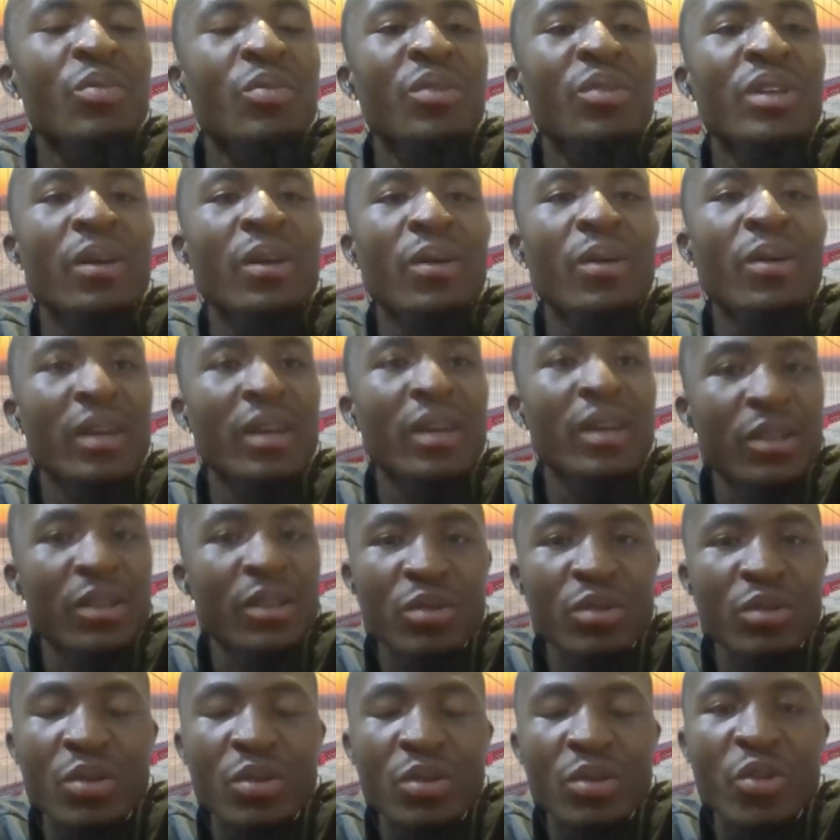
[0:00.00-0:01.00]
to be the one that's
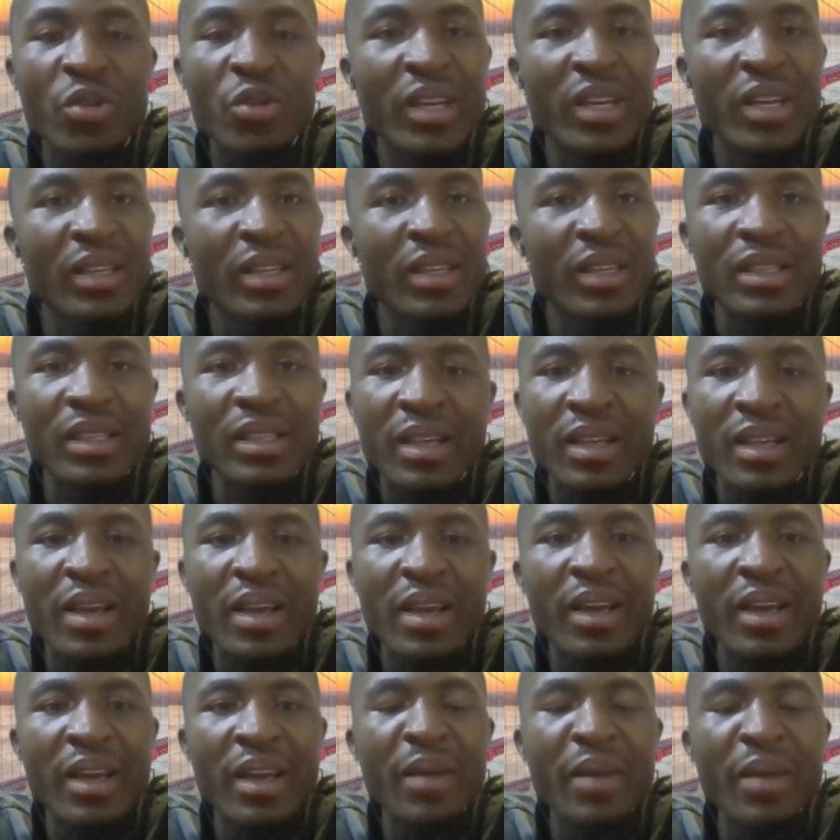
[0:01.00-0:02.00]
going to quicken this
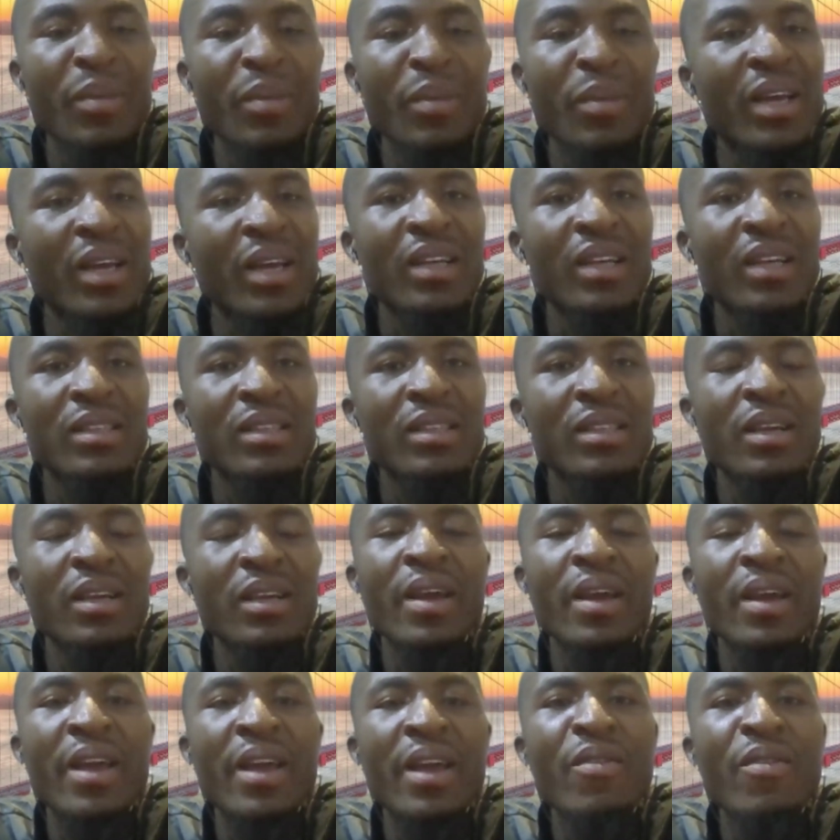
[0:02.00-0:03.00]
and make us
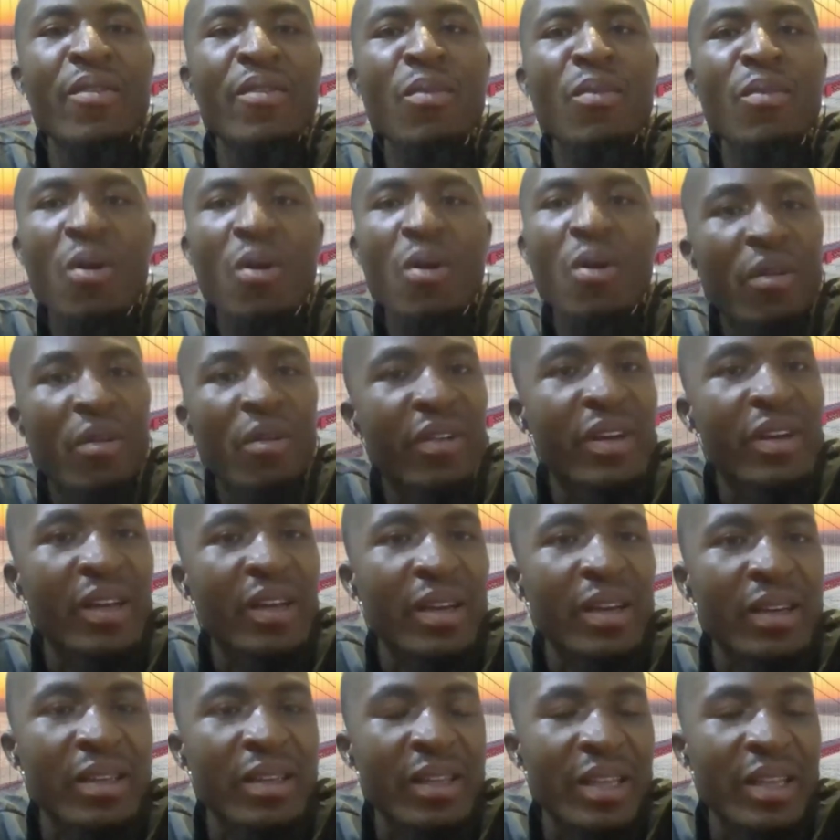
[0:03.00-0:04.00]
even more
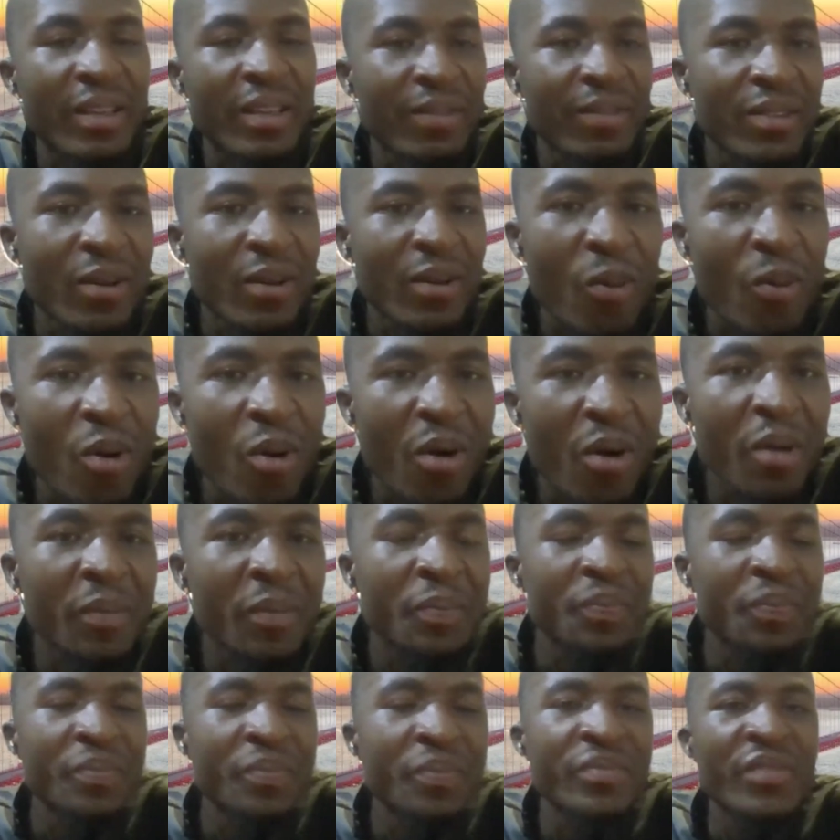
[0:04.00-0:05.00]
convenient, gives the
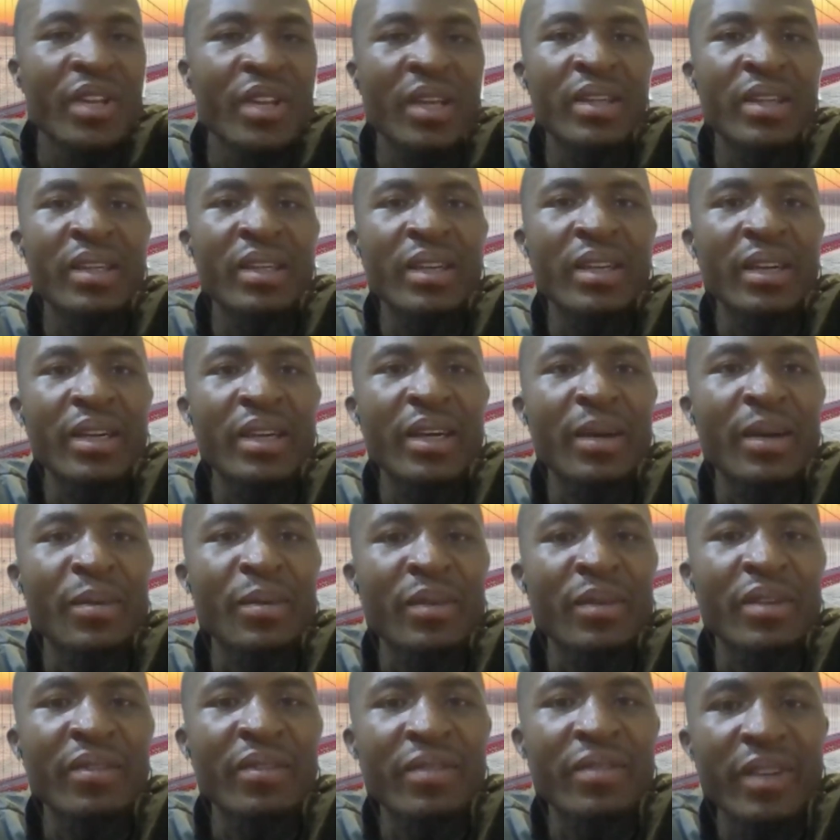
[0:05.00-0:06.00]
world a
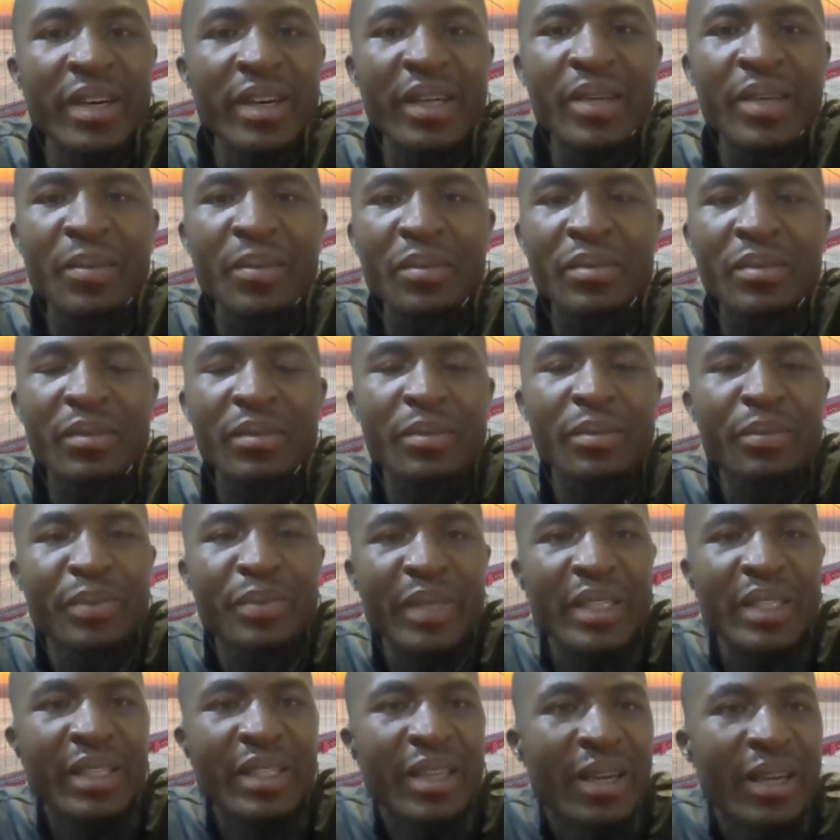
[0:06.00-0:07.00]
very
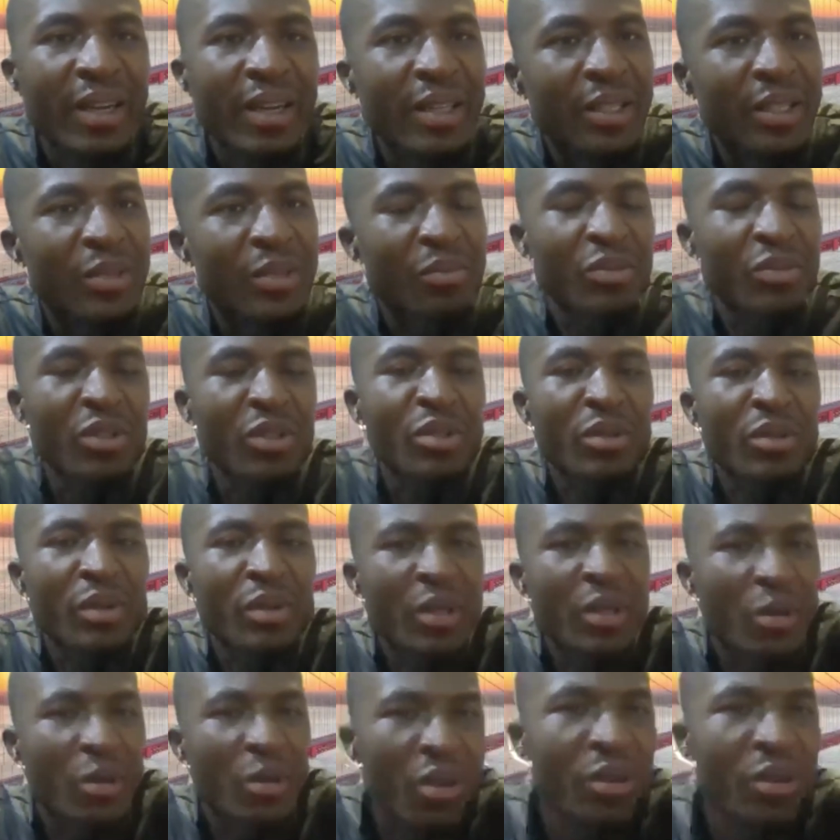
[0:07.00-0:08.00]
better,
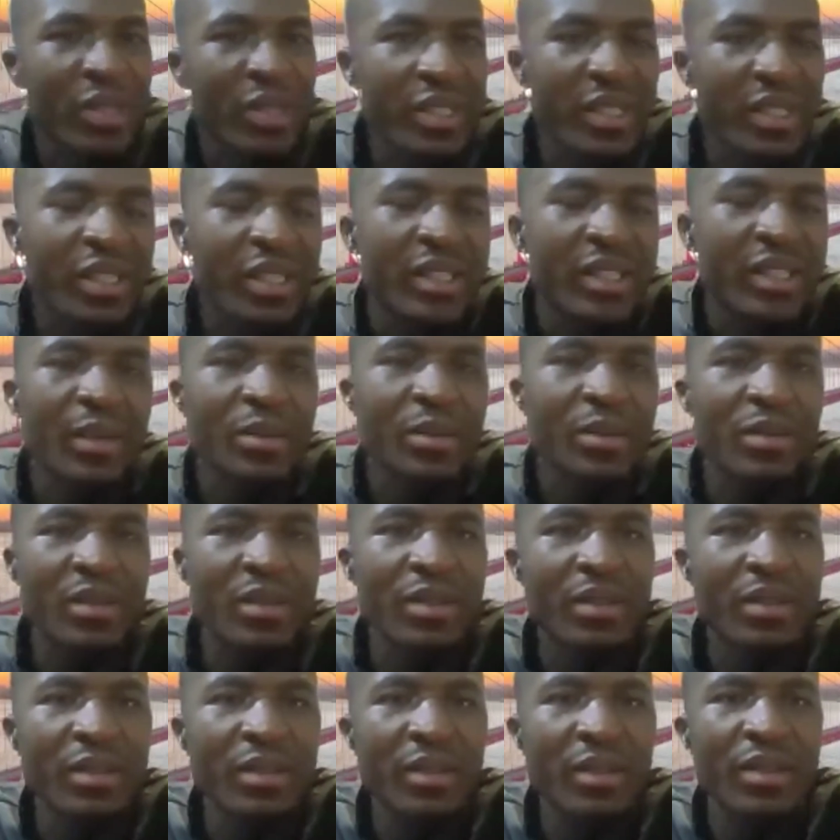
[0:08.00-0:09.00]
economic
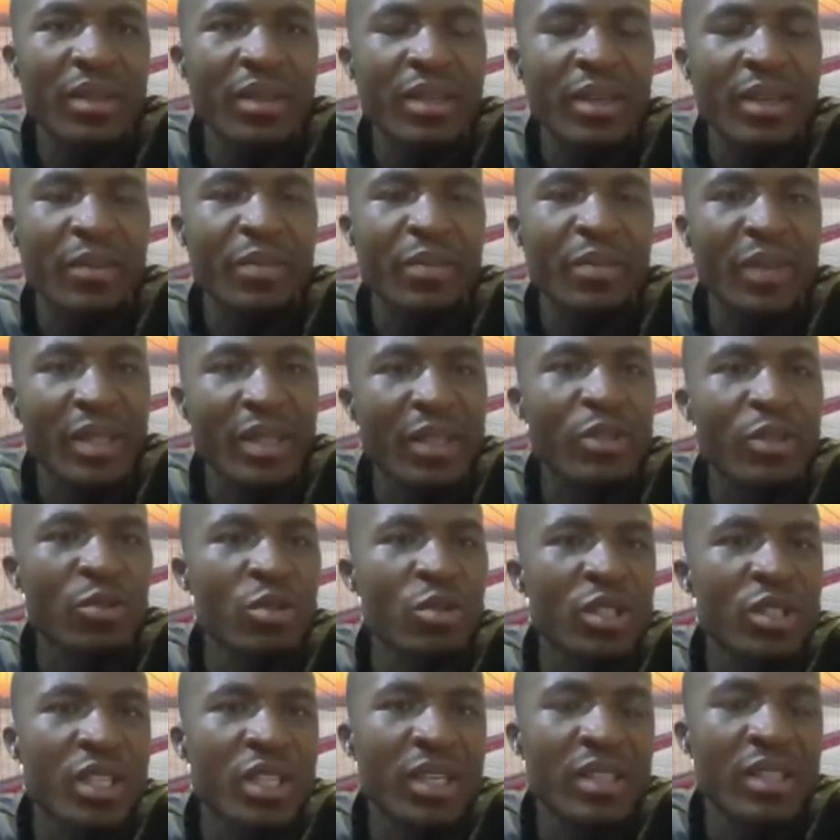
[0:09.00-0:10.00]
systems, better
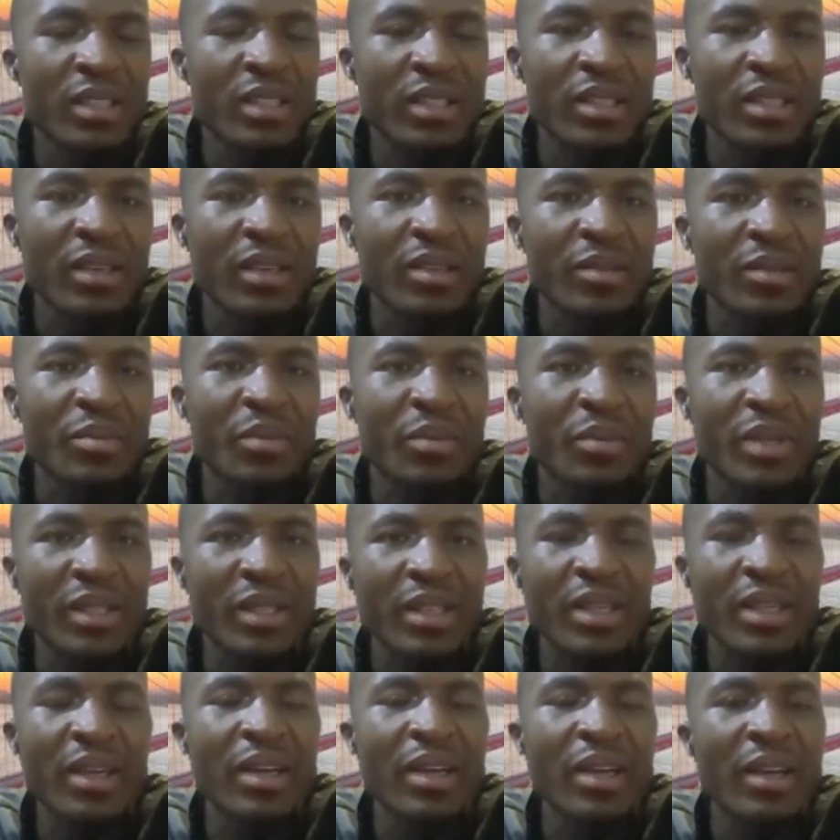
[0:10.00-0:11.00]
social systems,
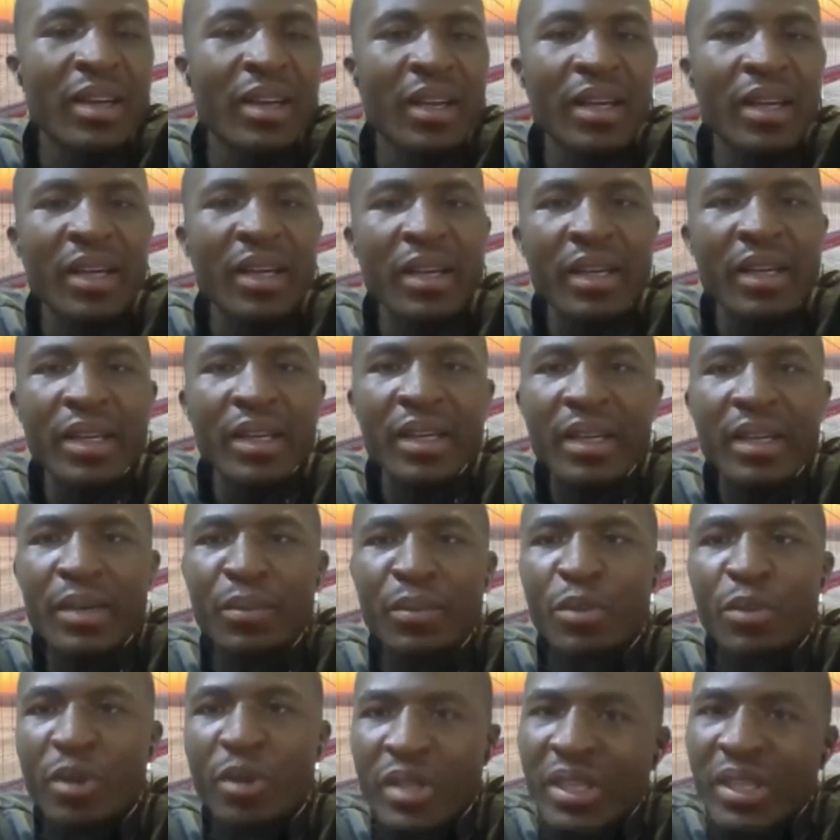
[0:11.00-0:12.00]
better
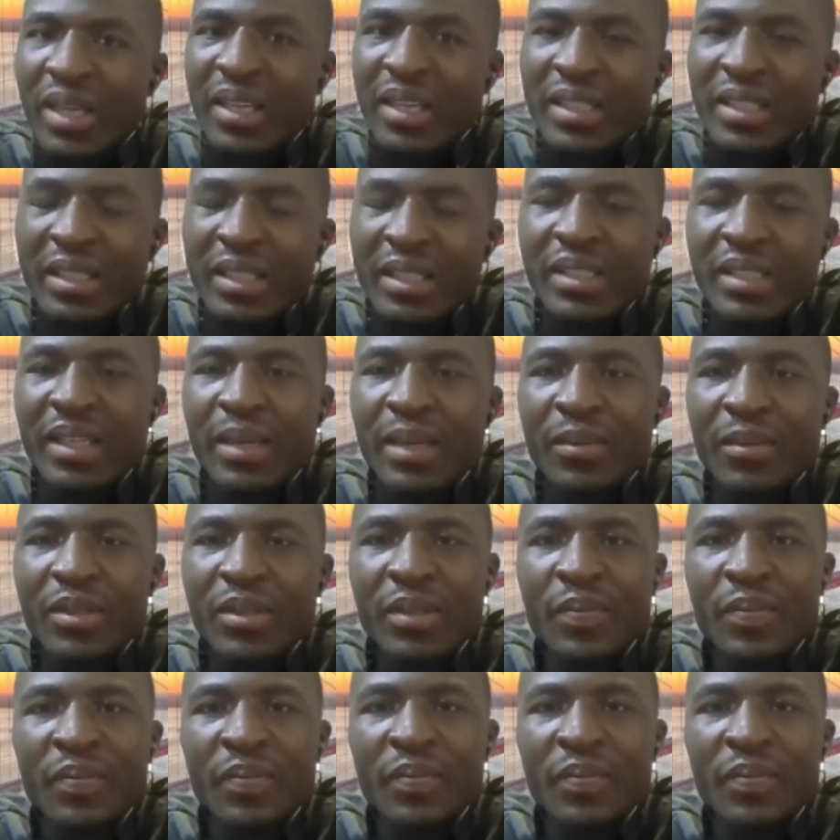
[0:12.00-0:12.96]
political systems.